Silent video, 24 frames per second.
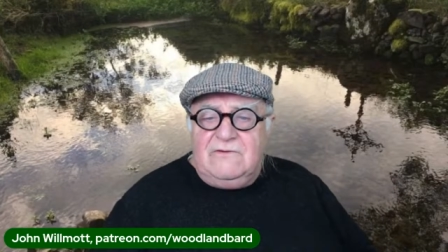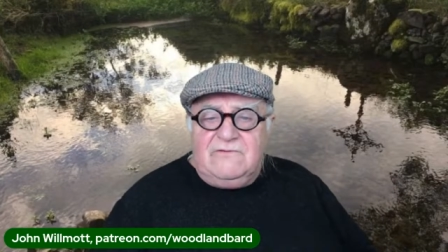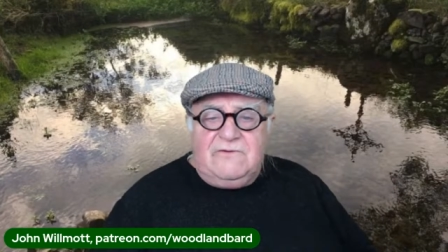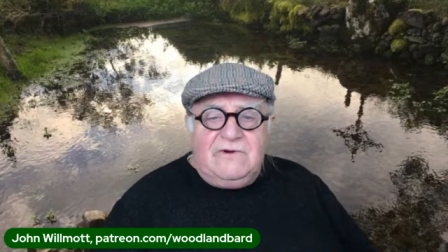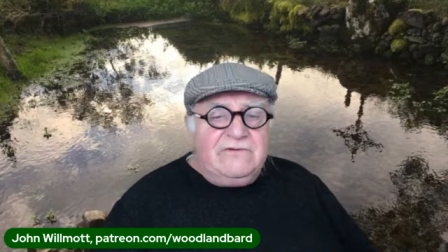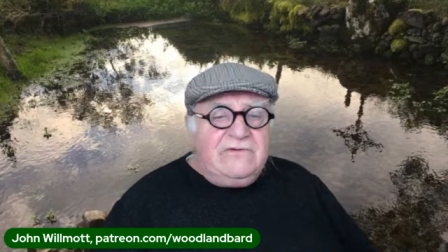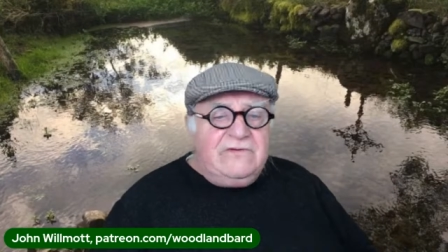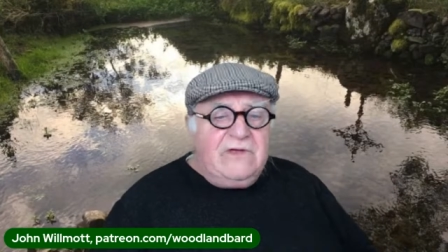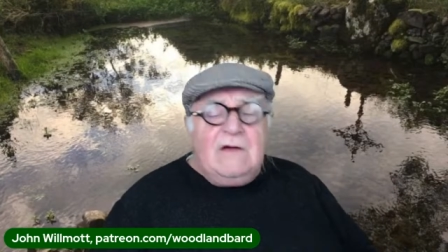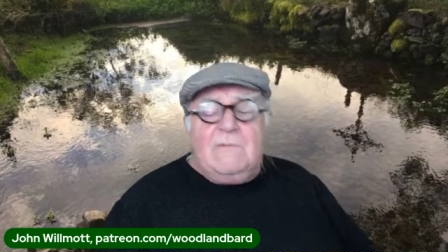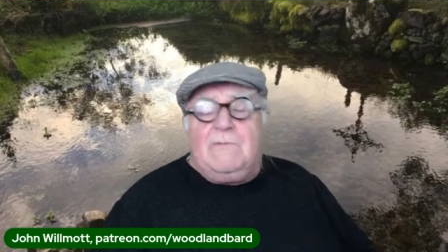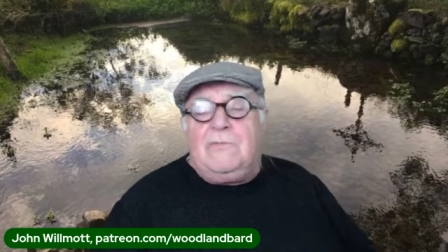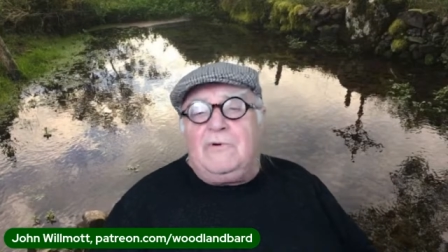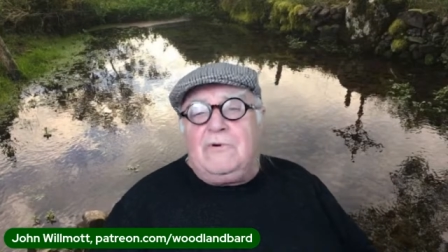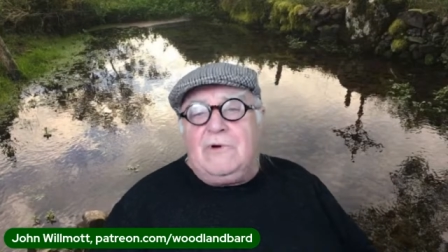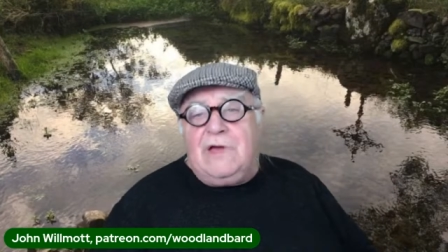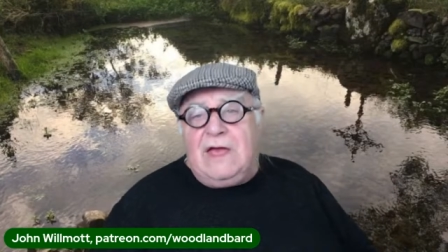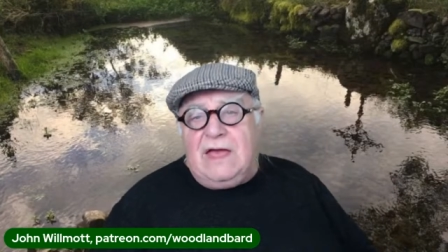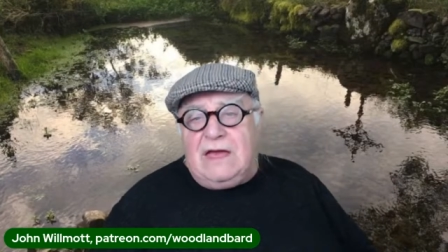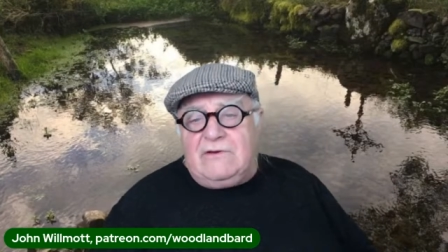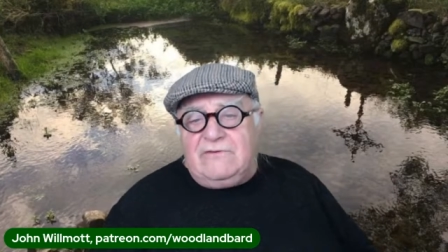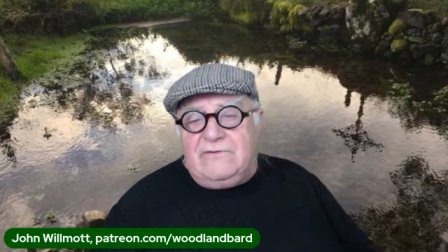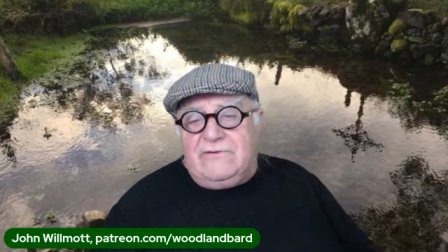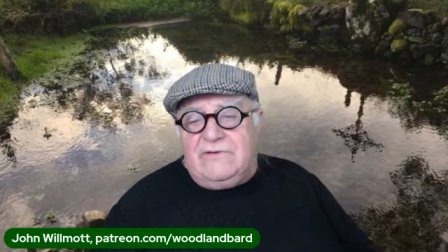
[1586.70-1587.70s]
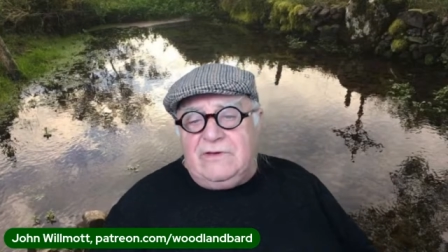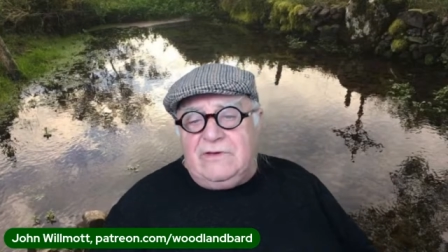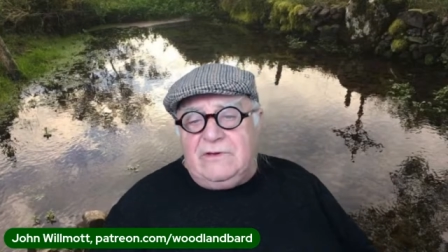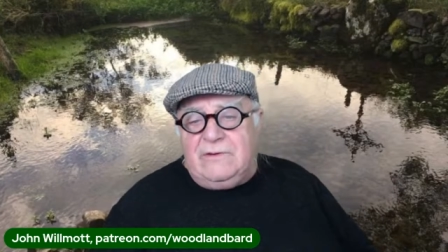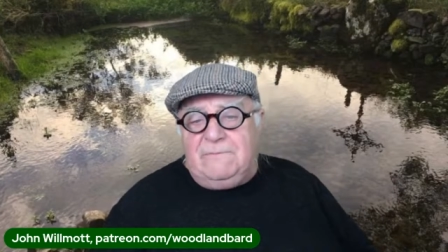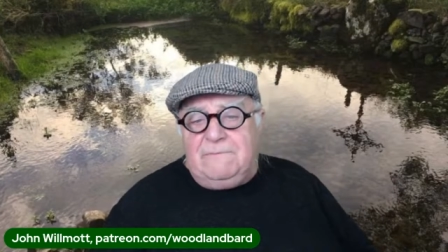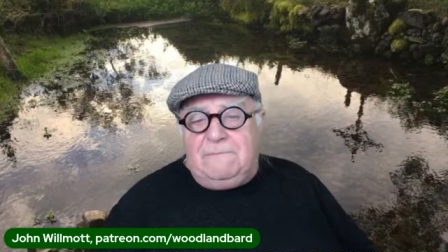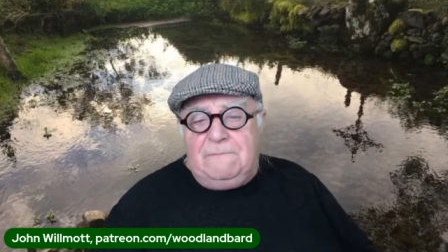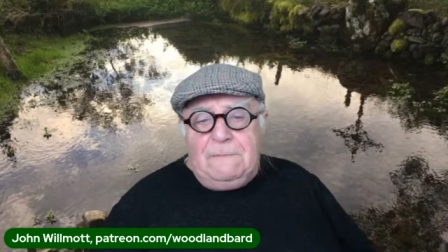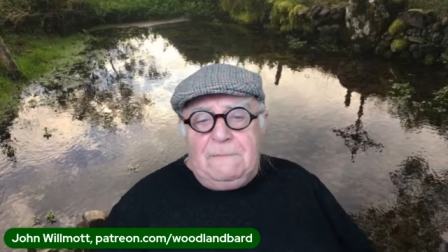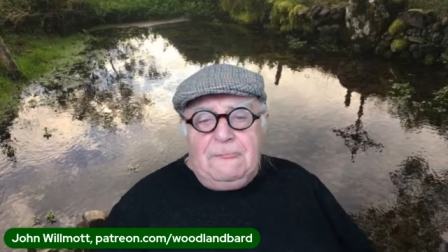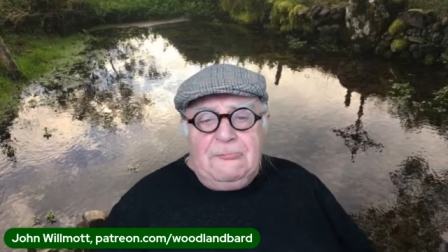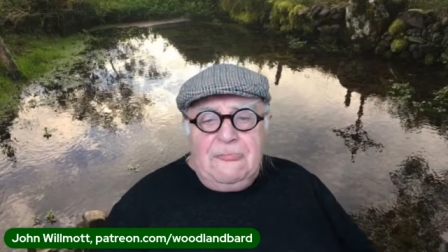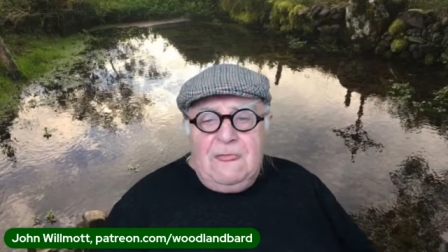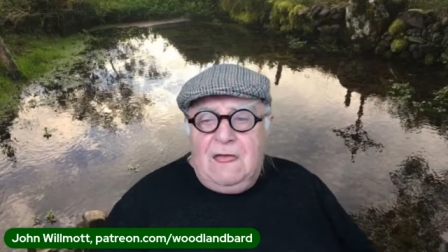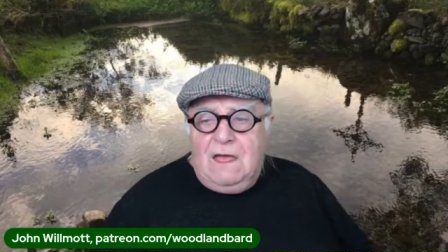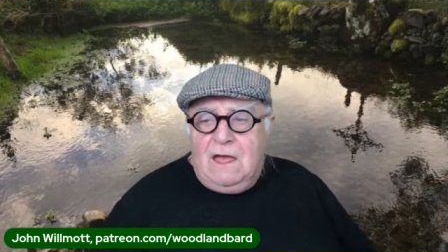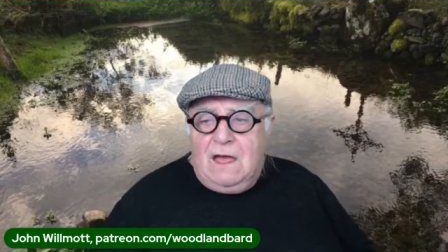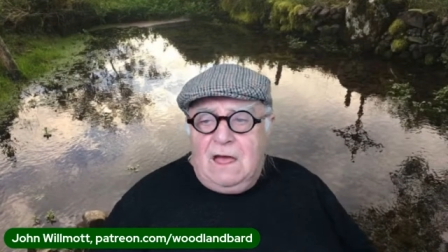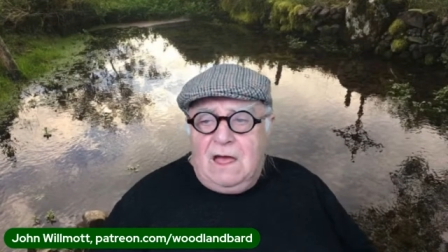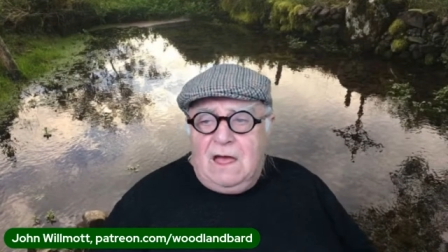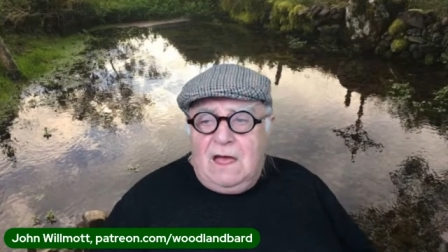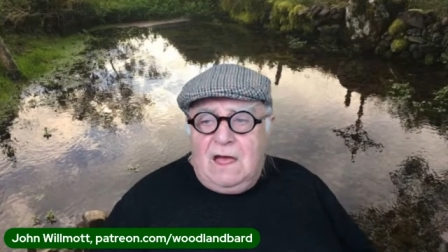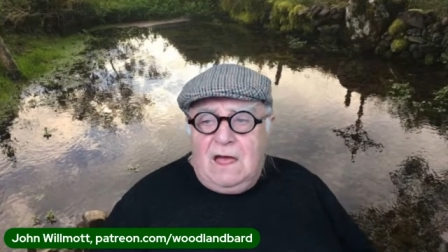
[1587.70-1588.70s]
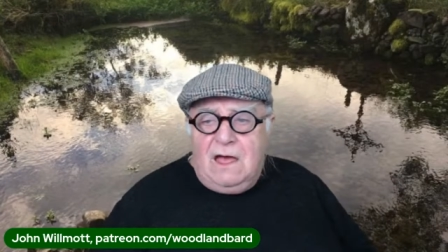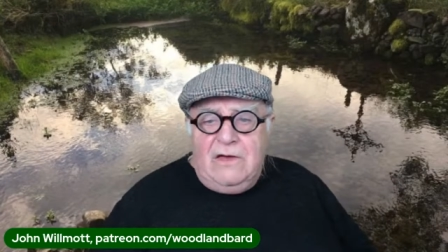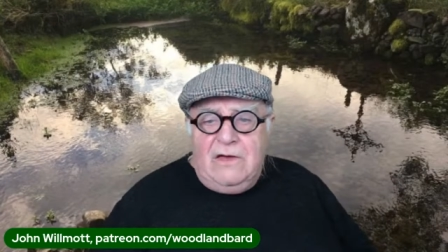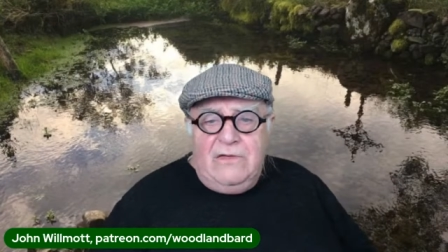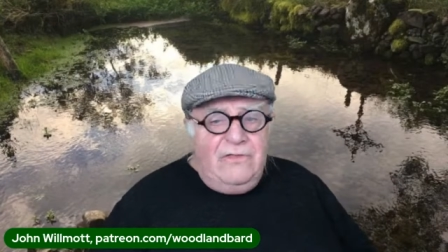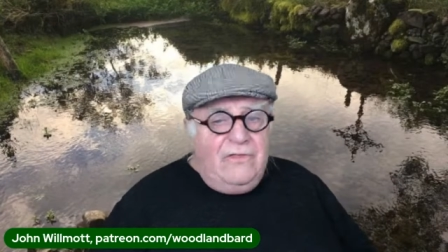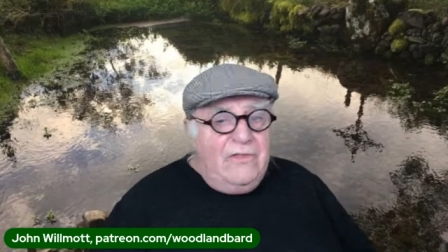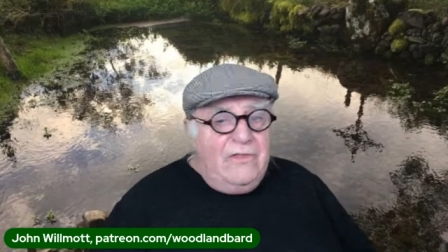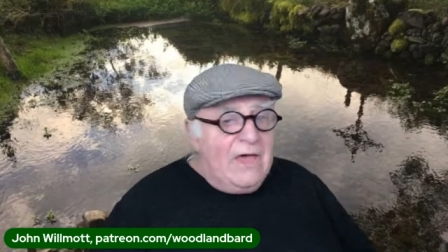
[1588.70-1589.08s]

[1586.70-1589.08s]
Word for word: For example, calcium, uh,